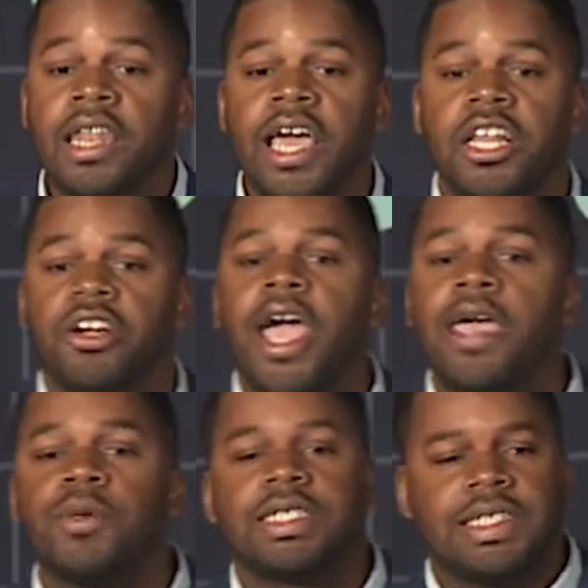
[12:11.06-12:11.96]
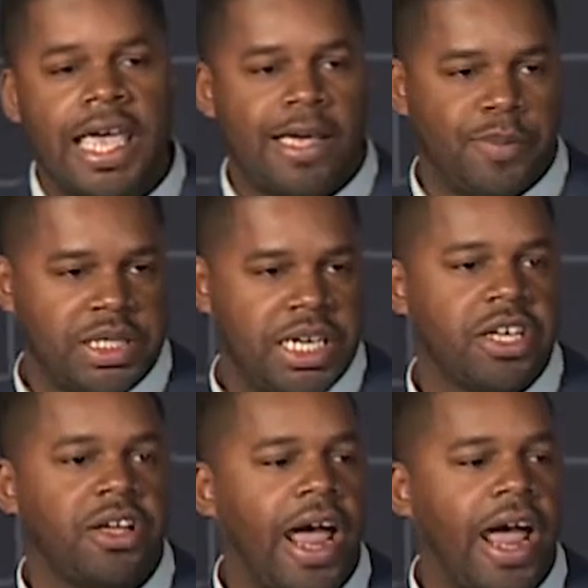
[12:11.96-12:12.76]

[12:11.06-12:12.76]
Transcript: that, you're able to take particular